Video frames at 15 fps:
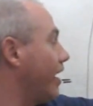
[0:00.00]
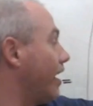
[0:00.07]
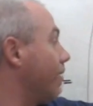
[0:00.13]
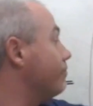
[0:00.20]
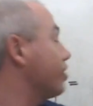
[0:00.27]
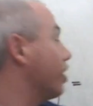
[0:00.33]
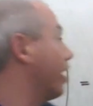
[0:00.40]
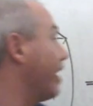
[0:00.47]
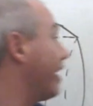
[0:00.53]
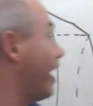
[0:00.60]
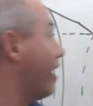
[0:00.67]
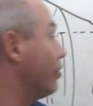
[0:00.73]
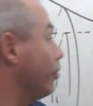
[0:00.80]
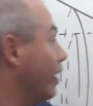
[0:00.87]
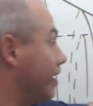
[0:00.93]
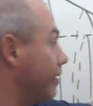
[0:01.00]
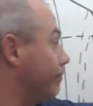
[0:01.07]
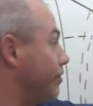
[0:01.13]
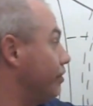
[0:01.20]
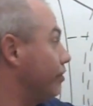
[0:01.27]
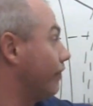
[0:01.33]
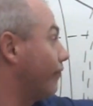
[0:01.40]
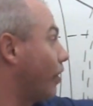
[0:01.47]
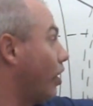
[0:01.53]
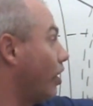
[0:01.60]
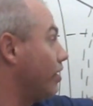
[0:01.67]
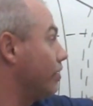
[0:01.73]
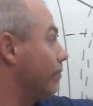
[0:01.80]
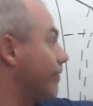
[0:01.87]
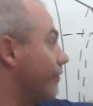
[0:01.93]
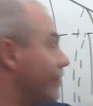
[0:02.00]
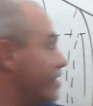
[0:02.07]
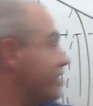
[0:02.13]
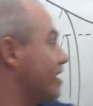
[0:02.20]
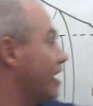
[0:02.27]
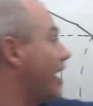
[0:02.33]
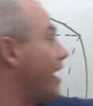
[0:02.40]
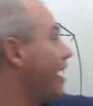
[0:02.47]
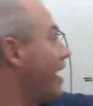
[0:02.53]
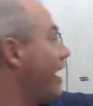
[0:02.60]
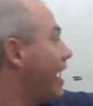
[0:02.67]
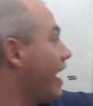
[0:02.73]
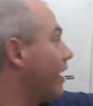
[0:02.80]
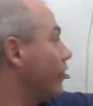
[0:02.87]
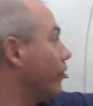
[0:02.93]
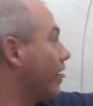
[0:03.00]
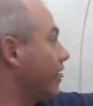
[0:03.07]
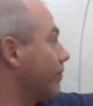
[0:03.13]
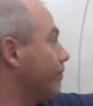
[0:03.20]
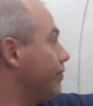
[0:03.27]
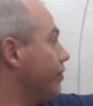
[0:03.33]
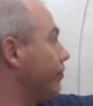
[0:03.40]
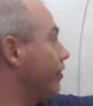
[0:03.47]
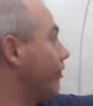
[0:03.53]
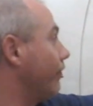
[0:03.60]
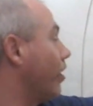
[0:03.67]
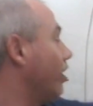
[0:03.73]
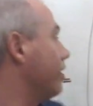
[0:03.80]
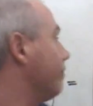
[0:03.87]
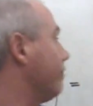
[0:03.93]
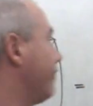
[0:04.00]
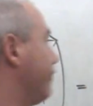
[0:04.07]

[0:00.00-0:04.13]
I'm sorry, how do I compute the volume of this guy? How do I compute the volume